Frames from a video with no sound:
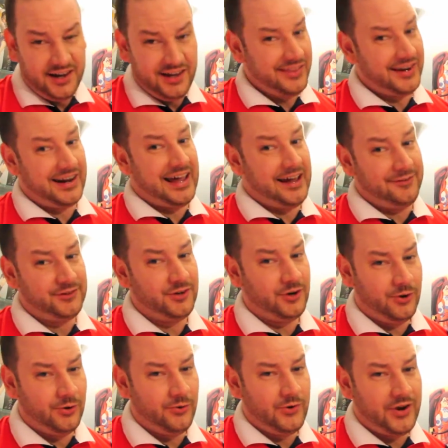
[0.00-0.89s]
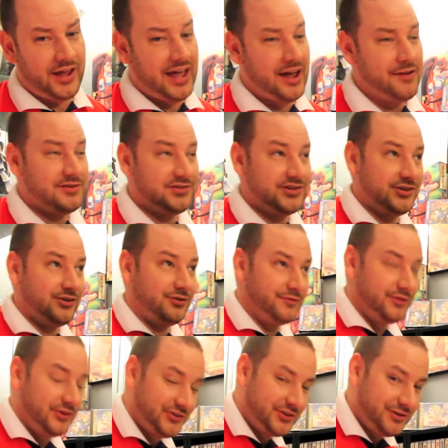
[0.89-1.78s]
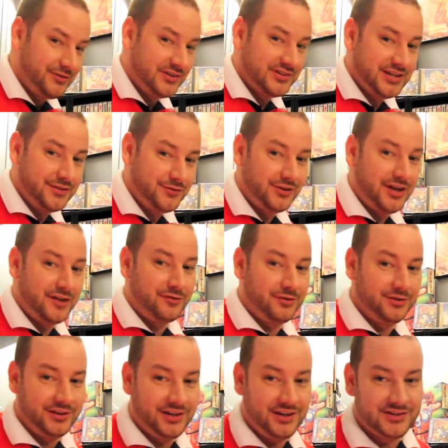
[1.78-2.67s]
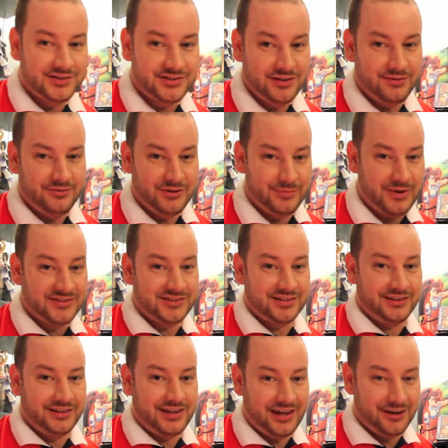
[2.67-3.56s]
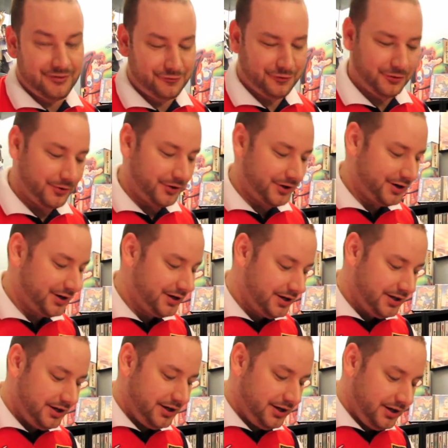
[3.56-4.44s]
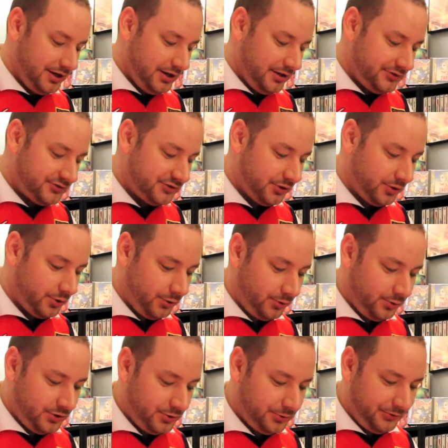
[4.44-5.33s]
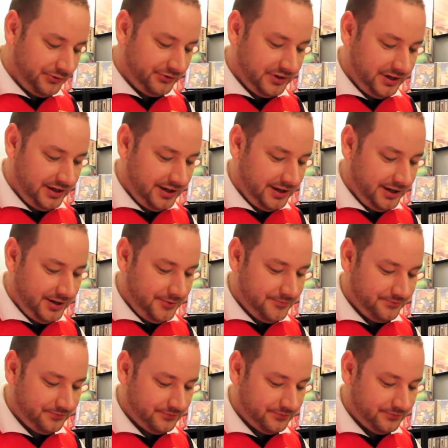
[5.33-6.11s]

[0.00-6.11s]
that I have to own every single version of Resident Evil ever released, domestically and foreign. So you'll see